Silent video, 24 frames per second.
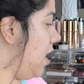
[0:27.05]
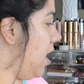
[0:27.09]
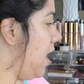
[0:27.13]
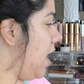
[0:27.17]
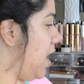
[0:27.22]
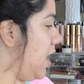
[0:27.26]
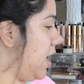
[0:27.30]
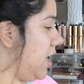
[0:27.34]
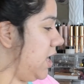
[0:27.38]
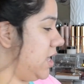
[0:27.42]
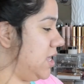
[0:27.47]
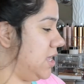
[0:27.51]

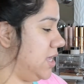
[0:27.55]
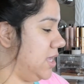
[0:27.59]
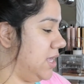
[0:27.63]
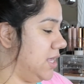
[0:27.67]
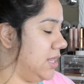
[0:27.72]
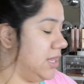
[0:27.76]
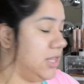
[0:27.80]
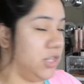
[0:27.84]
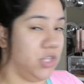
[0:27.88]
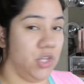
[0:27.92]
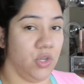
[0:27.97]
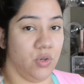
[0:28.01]
I
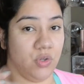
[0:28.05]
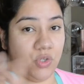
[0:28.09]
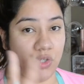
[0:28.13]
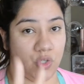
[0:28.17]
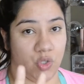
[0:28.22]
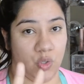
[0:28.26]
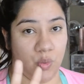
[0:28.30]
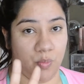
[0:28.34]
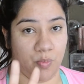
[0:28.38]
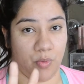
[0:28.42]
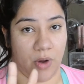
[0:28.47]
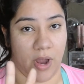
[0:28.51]
use
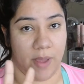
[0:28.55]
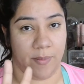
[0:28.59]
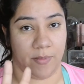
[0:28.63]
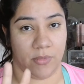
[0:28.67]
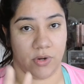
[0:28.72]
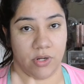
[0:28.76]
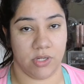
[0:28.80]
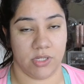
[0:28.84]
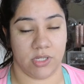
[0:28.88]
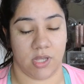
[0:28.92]
two primers.